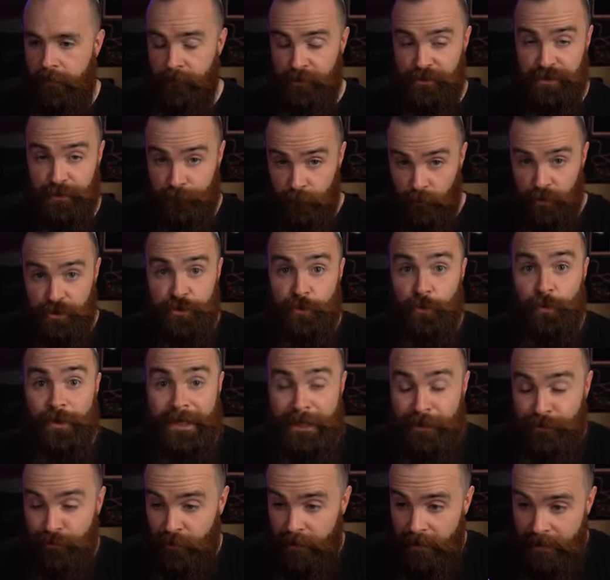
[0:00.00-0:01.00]
And there's a virtual
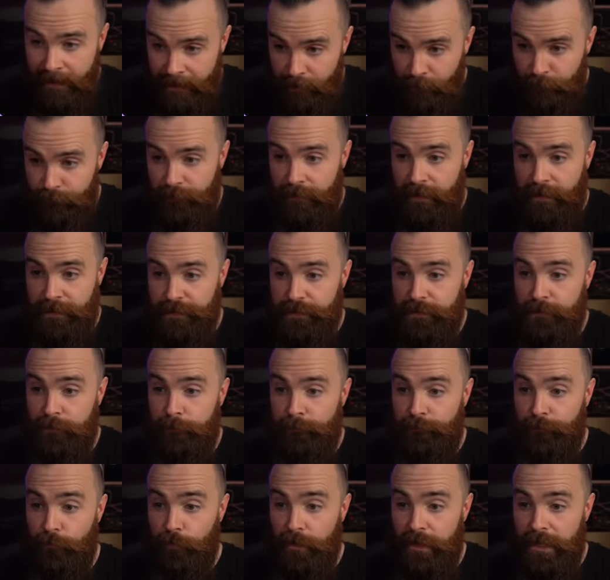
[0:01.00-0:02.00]
Ethernet interface
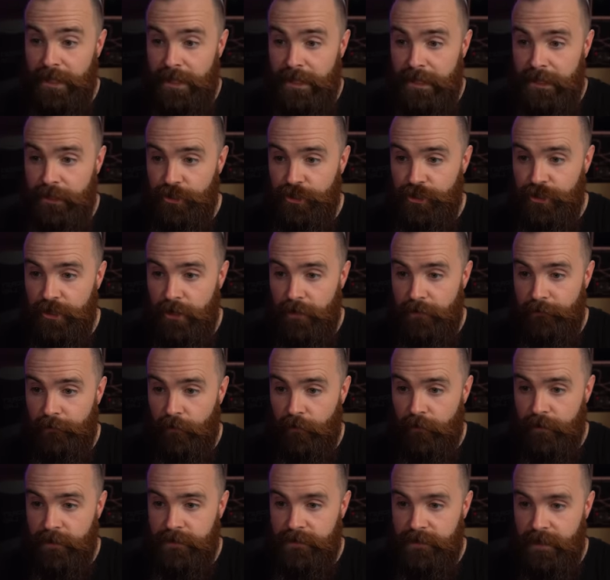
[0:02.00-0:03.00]
for each of
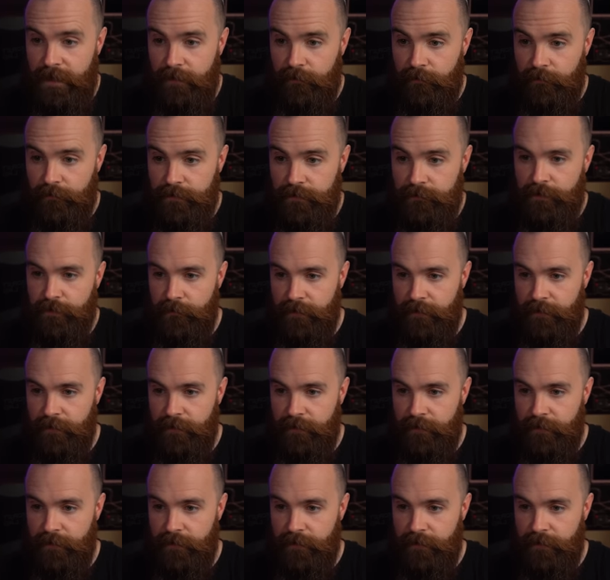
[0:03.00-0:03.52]
our containers.